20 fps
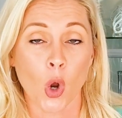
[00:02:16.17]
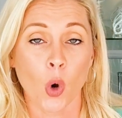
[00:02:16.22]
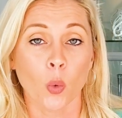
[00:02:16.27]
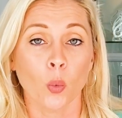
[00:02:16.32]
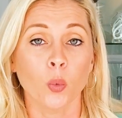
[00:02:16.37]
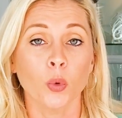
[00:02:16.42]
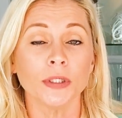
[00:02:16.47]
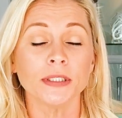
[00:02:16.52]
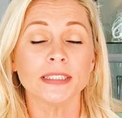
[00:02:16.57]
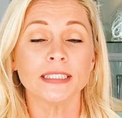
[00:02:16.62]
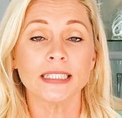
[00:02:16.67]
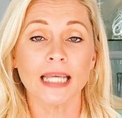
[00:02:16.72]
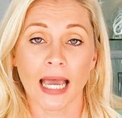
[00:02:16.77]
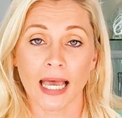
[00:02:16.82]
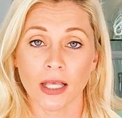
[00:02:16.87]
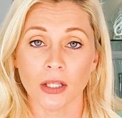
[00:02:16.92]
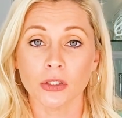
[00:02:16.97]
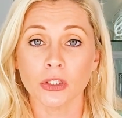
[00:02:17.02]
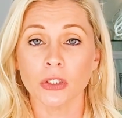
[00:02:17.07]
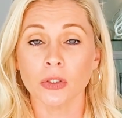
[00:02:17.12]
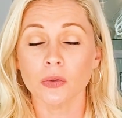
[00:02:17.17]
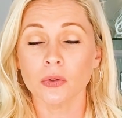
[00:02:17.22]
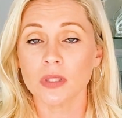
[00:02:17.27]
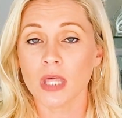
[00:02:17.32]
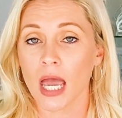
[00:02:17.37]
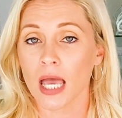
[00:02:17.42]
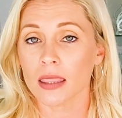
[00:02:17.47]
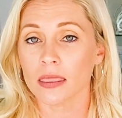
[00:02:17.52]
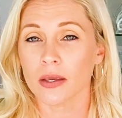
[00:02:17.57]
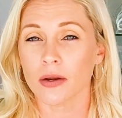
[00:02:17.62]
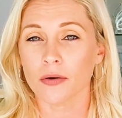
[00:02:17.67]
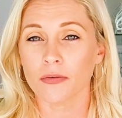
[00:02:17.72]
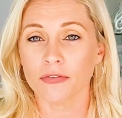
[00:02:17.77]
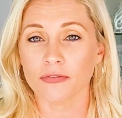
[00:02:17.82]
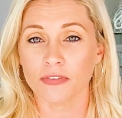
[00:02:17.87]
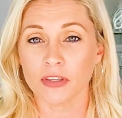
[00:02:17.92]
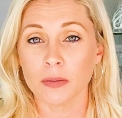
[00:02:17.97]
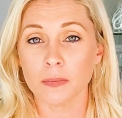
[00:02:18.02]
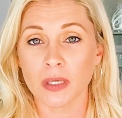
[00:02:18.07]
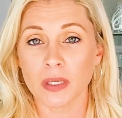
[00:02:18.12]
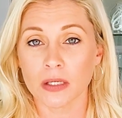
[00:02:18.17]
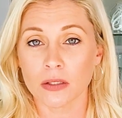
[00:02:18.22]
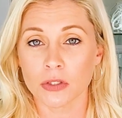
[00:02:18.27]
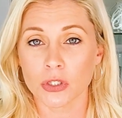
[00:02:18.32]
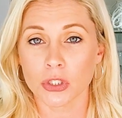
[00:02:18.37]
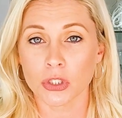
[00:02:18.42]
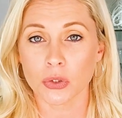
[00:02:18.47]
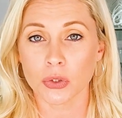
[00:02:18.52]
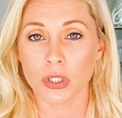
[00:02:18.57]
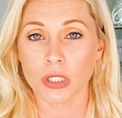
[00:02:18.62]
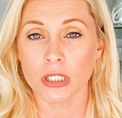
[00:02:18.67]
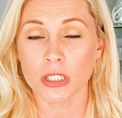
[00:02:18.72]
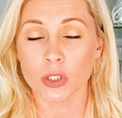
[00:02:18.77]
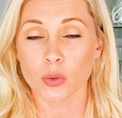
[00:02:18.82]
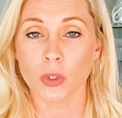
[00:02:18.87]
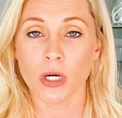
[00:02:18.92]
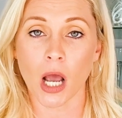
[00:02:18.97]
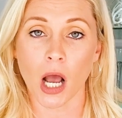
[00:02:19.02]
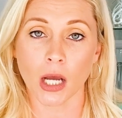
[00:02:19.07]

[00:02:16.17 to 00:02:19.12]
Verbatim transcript: would tell you that their female students would